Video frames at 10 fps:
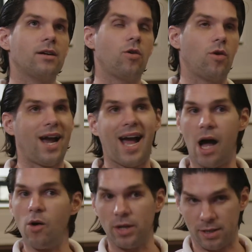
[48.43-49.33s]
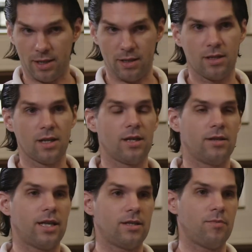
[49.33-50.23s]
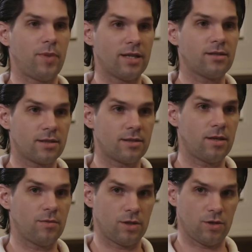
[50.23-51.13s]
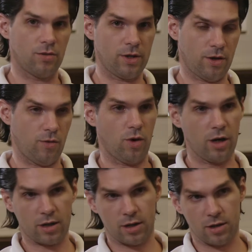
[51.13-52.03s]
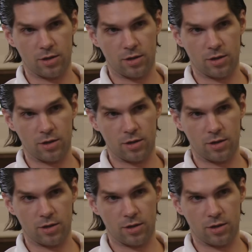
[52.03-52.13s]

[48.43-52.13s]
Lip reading: or how is it that the pen test team is doing their work